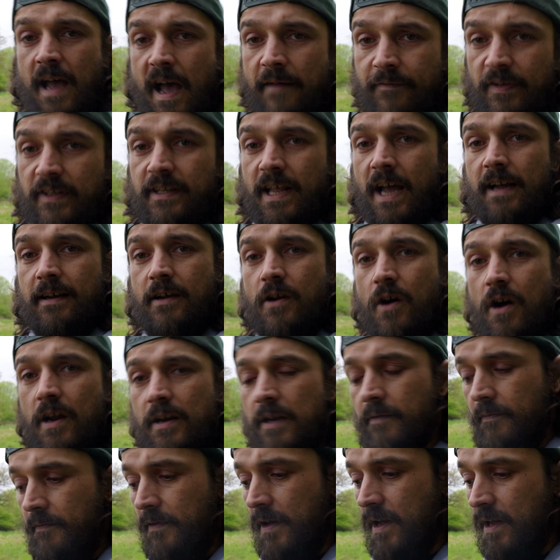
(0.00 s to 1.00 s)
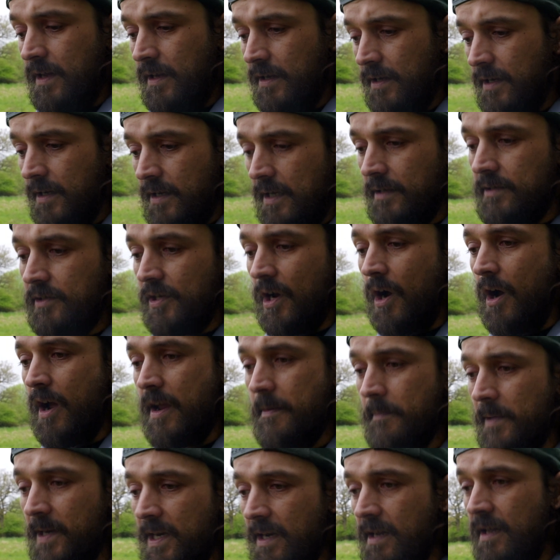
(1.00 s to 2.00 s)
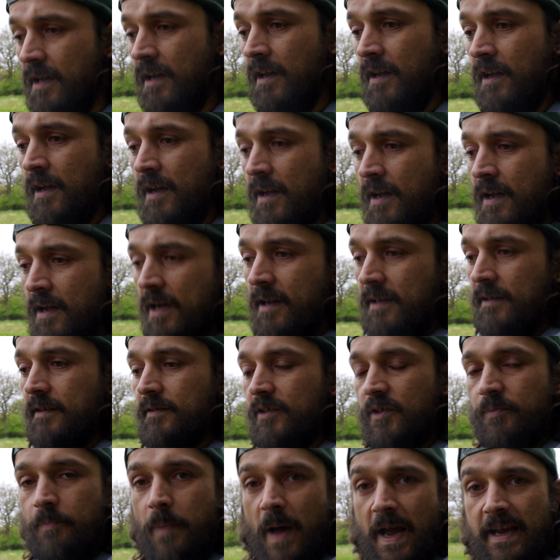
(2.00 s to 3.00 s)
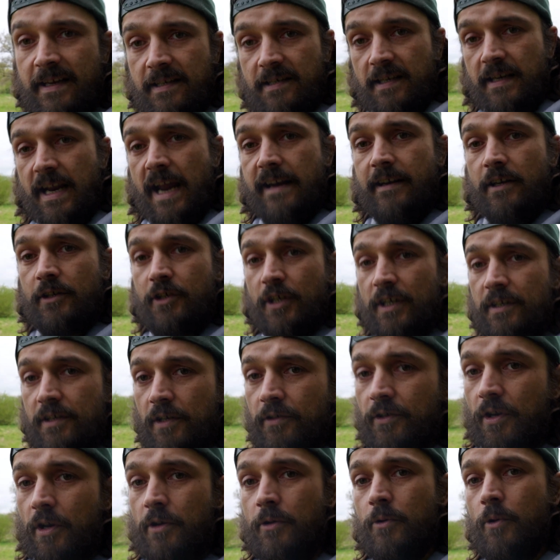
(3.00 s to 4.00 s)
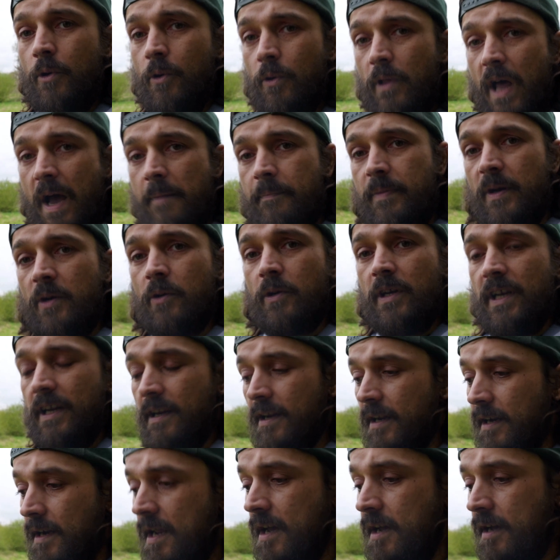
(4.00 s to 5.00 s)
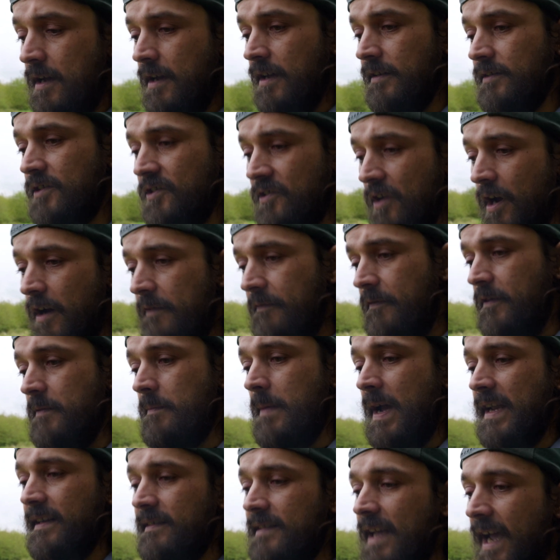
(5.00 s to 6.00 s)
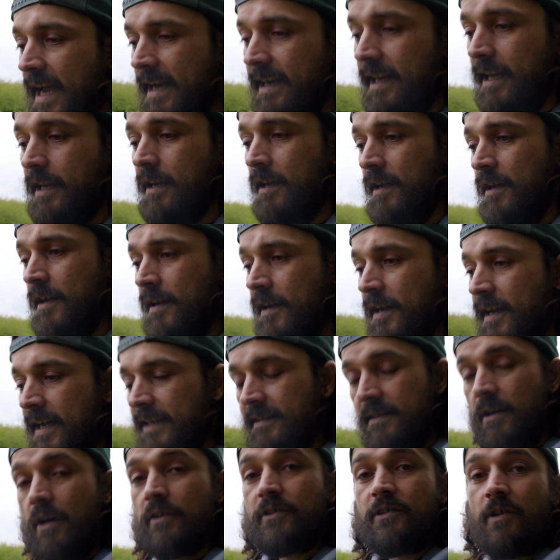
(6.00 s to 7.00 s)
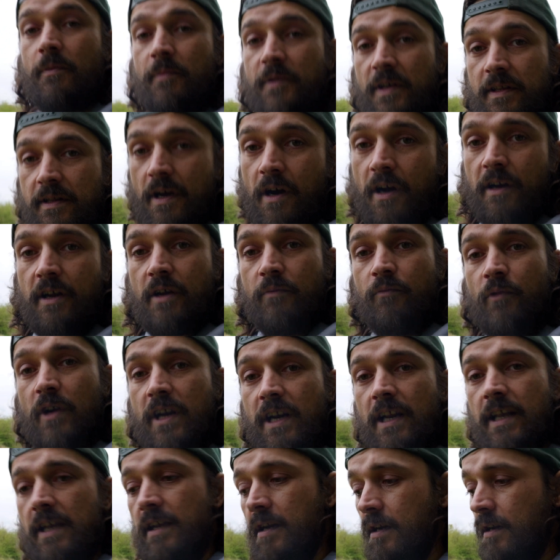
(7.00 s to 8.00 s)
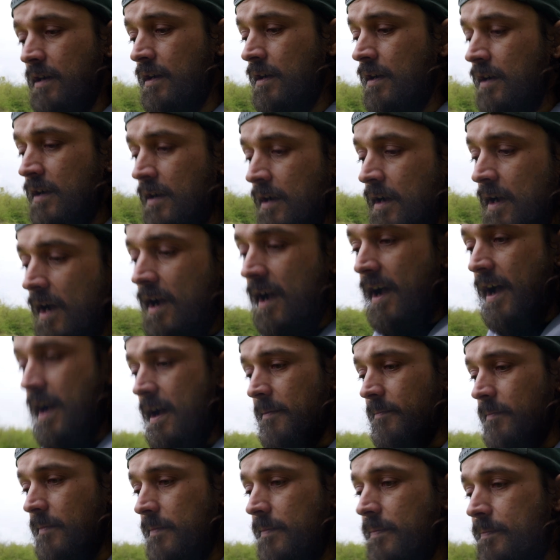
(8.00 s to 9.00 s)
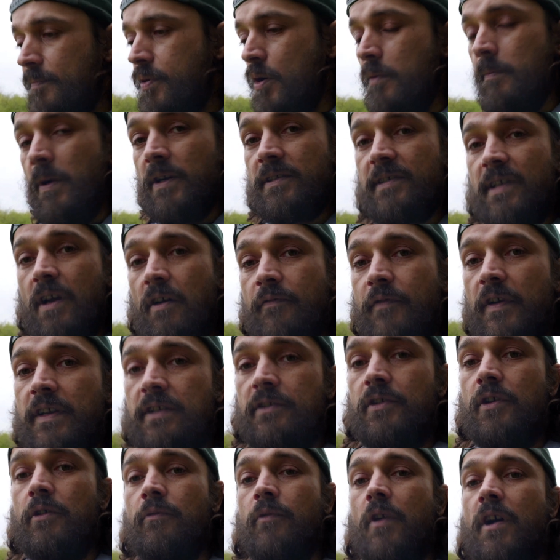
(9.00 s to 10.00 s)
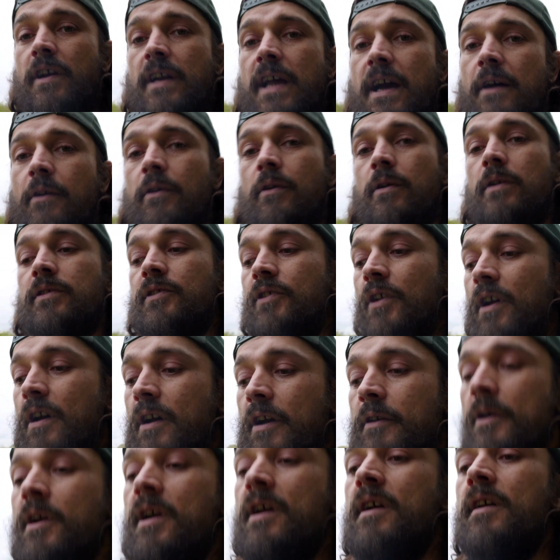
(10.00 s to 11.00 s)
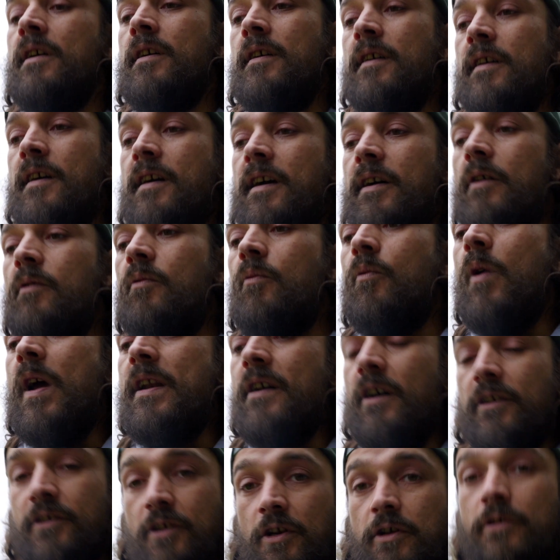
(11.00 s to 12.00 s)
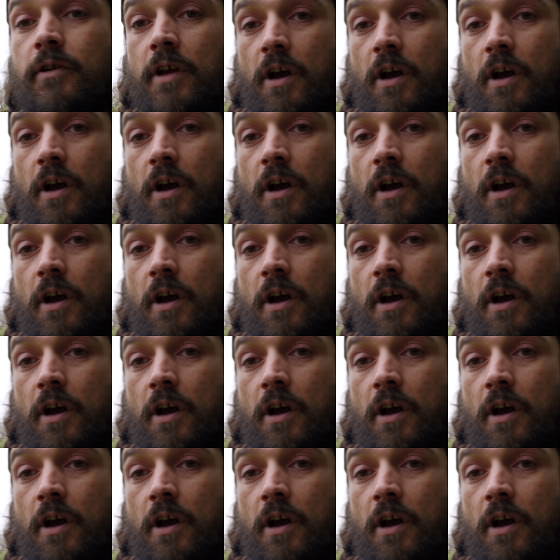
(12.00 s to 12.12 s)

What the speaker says: Having that kind of time and space and energy to do all that building and stuff and maintaining is not something that I can really put myself into right now. So when I do